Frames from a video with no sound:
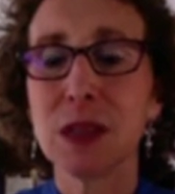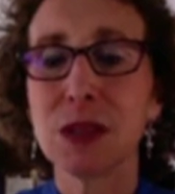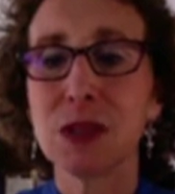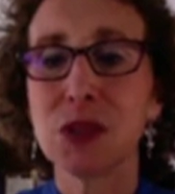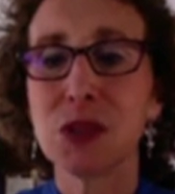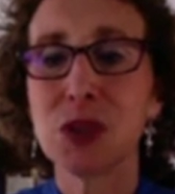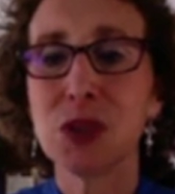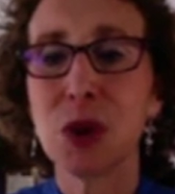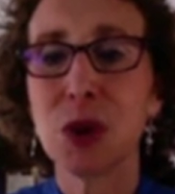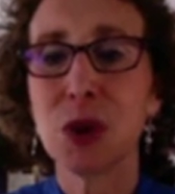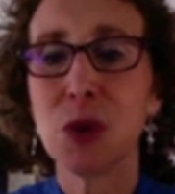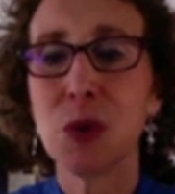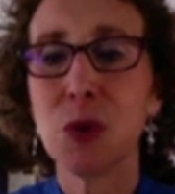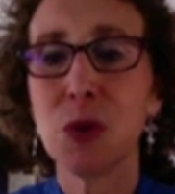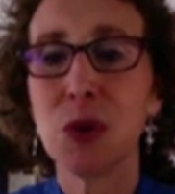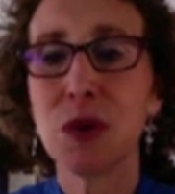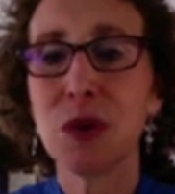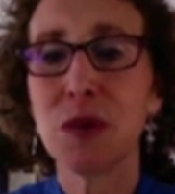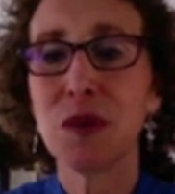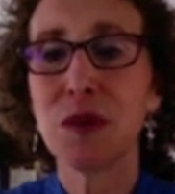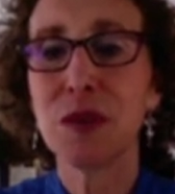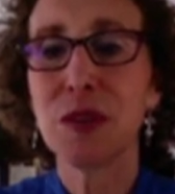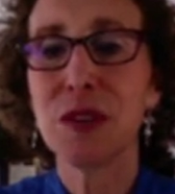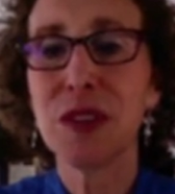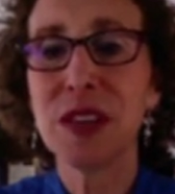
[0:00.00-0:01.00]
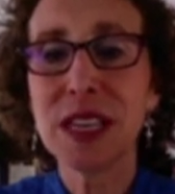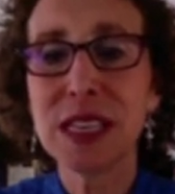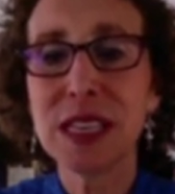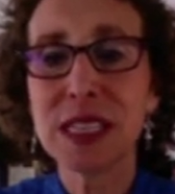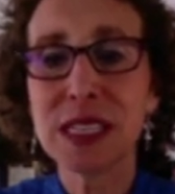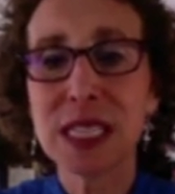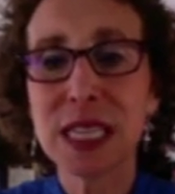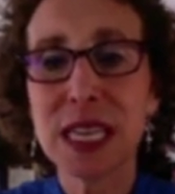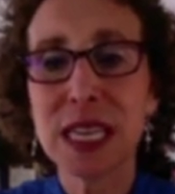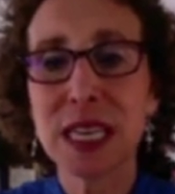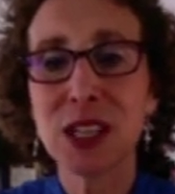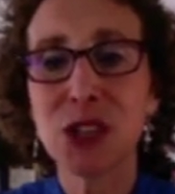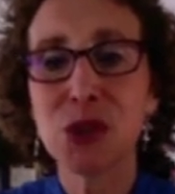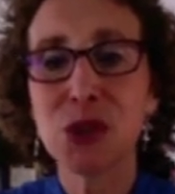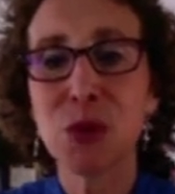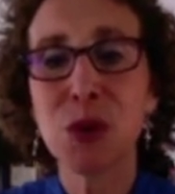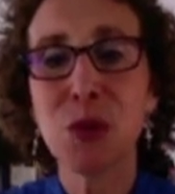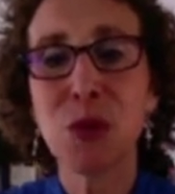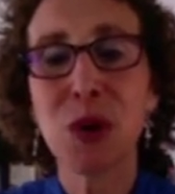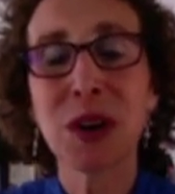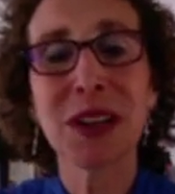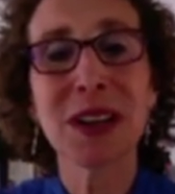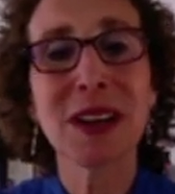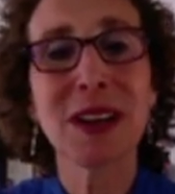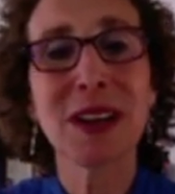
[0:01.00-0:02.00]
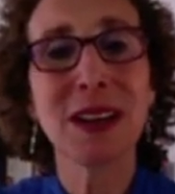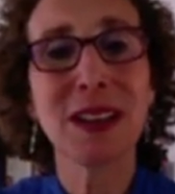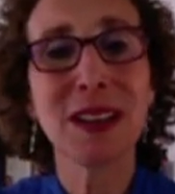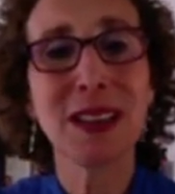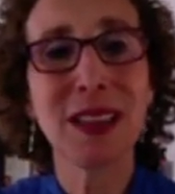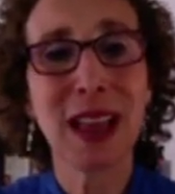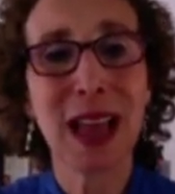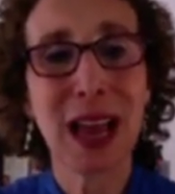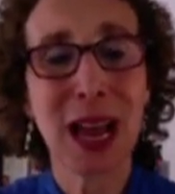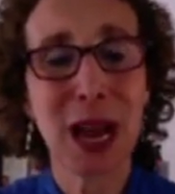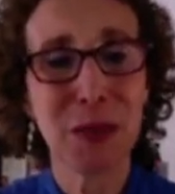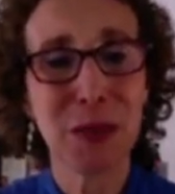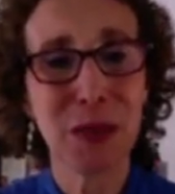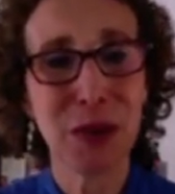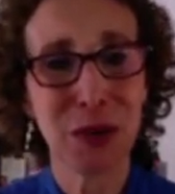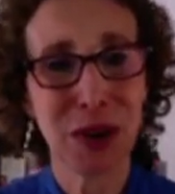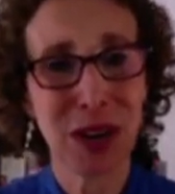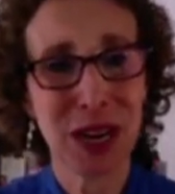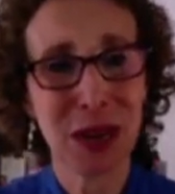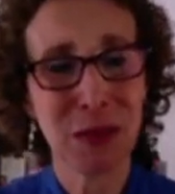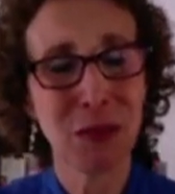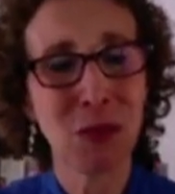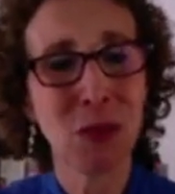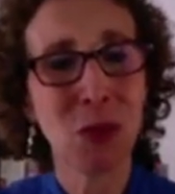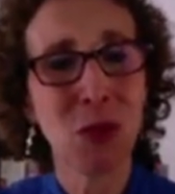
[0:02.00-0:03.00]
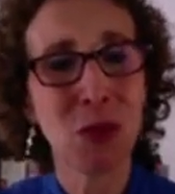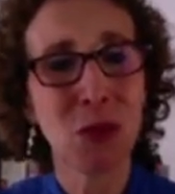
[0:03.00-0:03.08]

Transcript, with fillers: so for these kids, we want to collaborate.